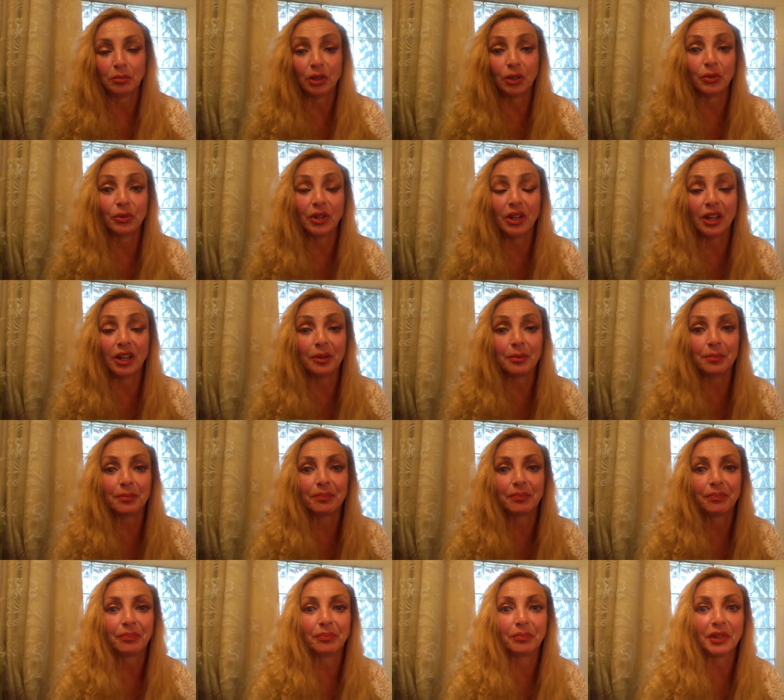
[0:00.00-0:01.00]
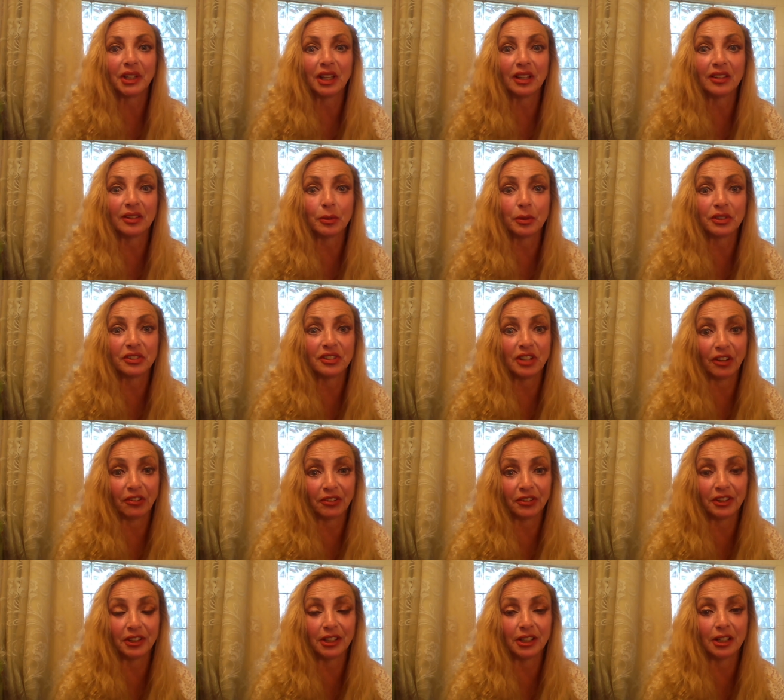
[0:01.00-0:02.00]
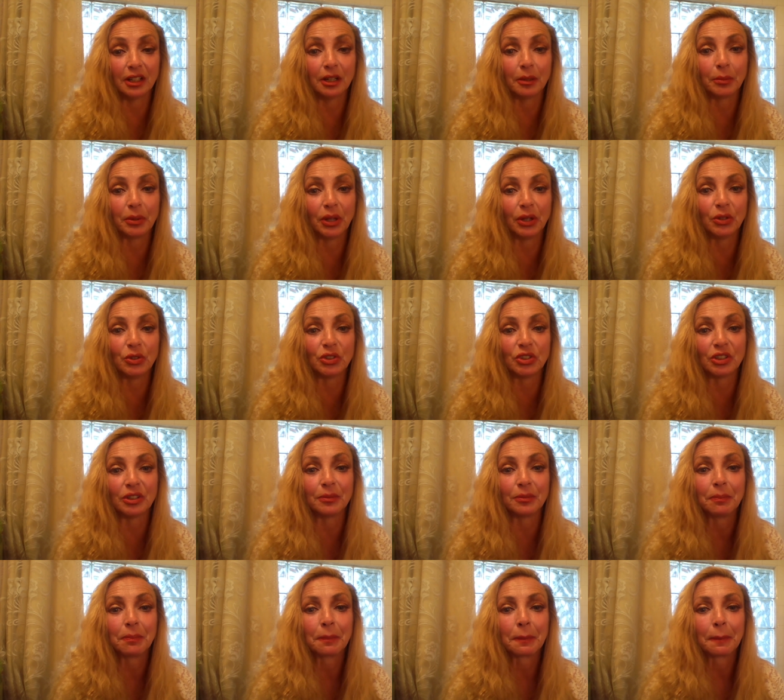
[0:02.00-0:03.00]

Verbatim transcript: blown up, because it was definitely an implosion.